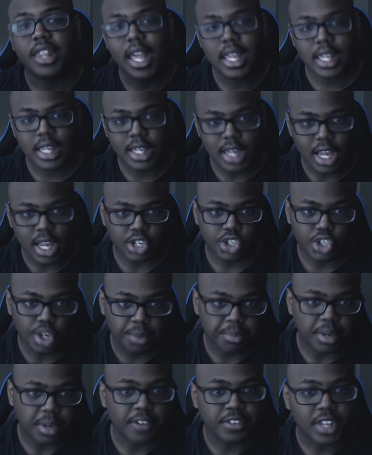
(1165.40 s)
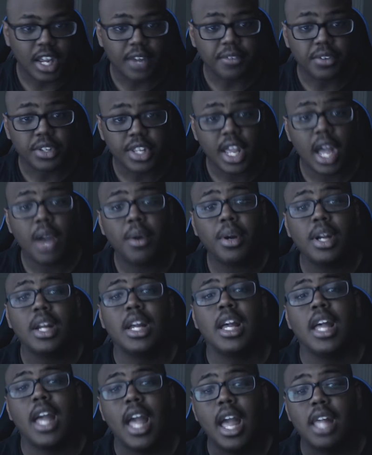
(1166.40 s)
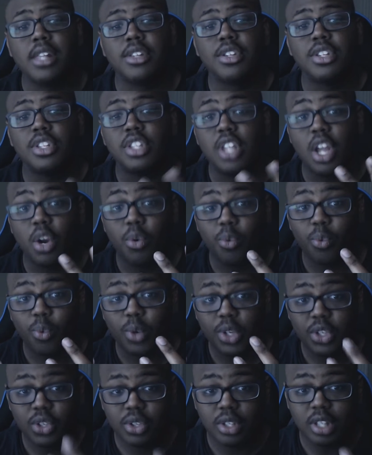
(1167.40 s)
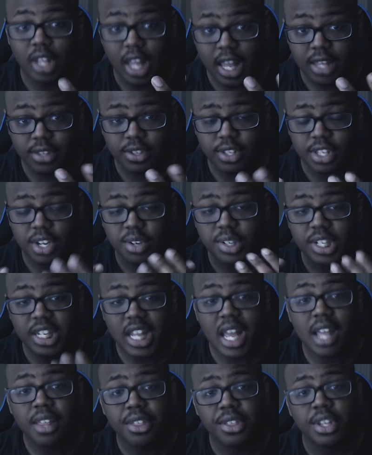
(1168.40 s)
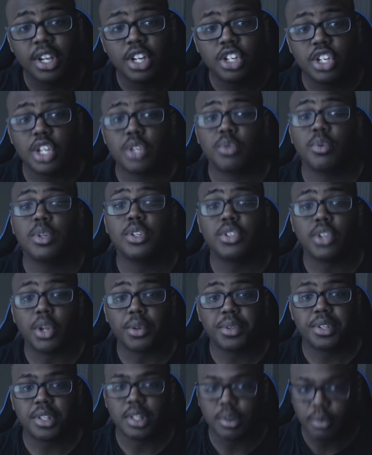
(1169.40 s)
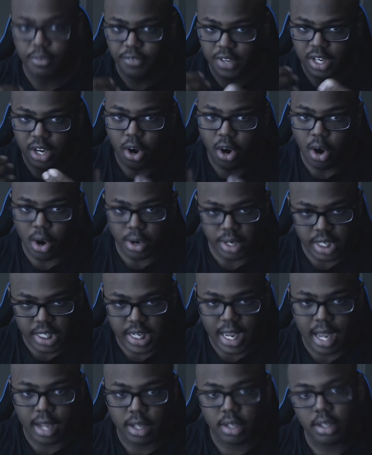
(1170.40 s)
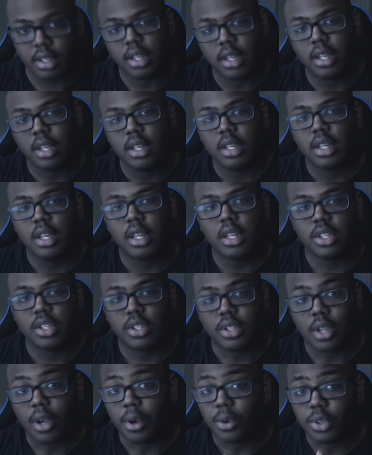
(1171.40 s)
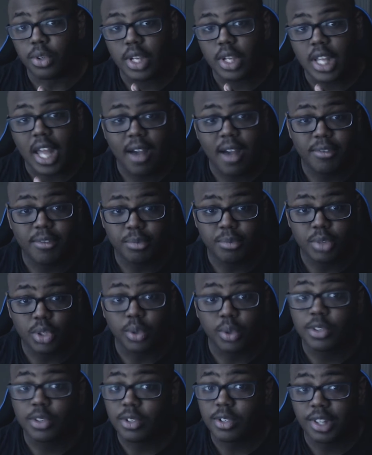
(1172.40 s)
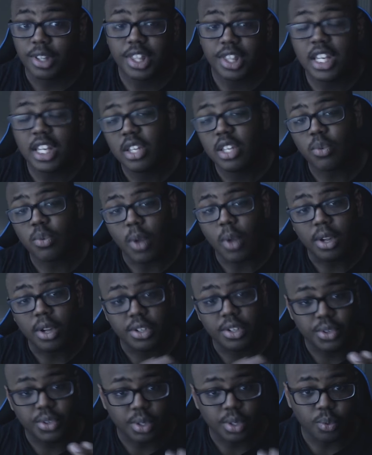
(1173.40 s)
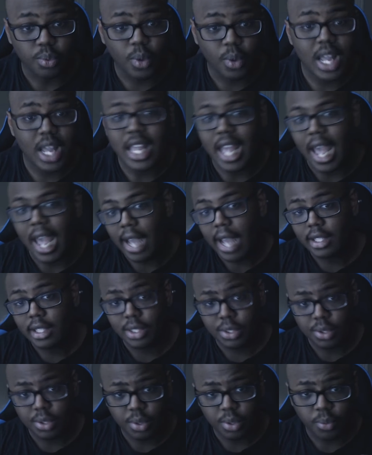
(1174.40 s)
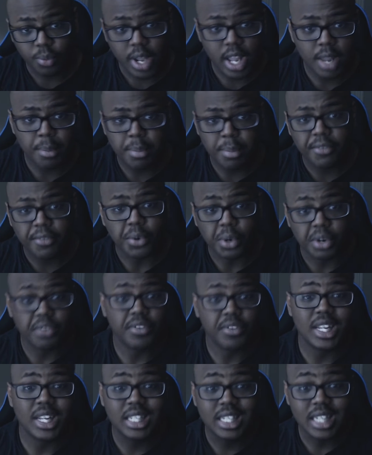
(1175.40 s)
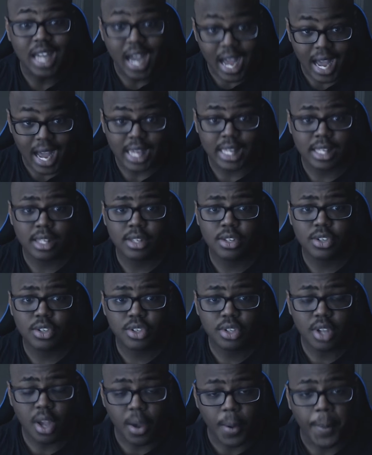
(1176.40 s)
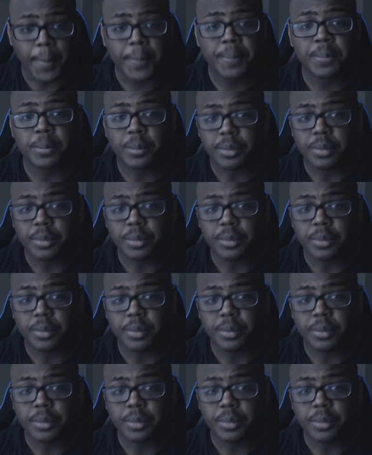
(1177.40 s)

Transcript: they cannot jump off the Eiffel Tower, hence their death just results within a heart attack. So you can have them do certain things, walk a certain way, act a certain way before they die. So